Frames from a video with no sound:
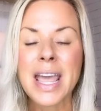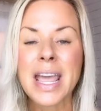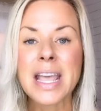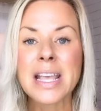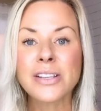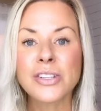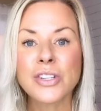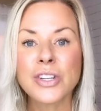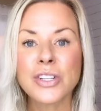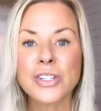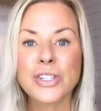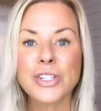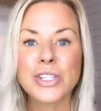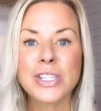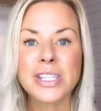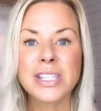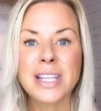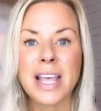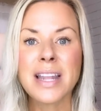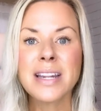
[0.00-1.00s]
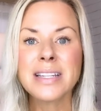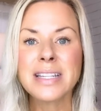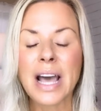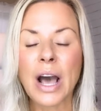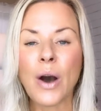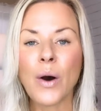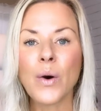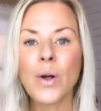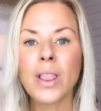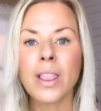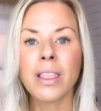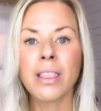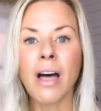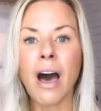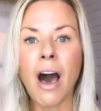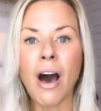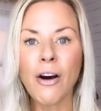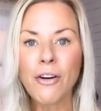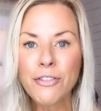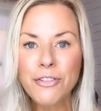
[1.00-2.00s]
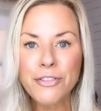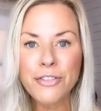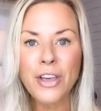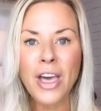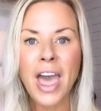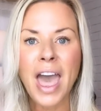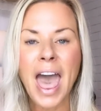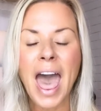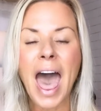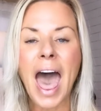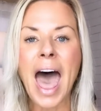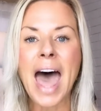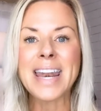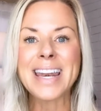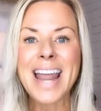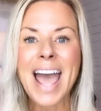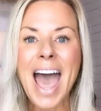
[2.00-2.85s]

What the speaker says: is just send out love and